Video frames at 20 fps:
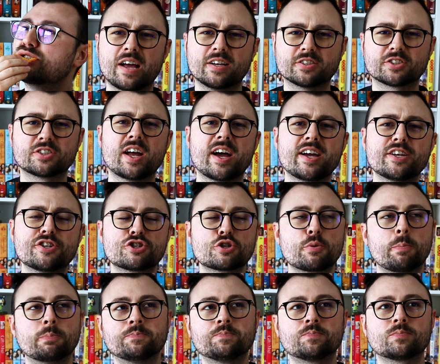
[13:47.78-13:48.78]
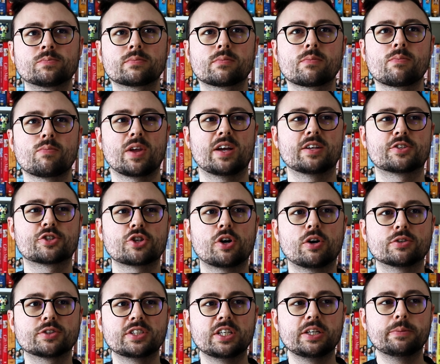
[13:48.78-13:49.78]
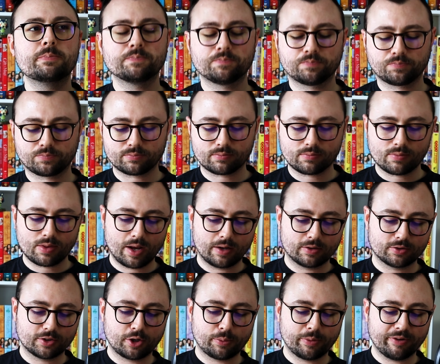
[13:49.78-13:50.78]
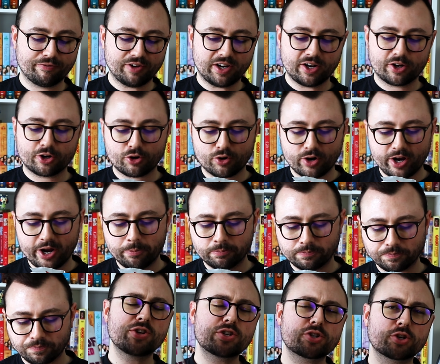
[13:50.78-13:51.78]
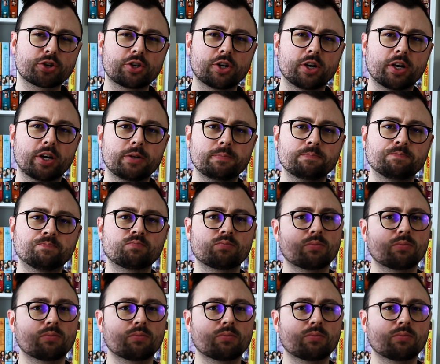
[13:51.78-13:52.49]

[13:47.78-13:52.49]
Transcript: It's nice. It's salty, a little bit vinegary. These are good,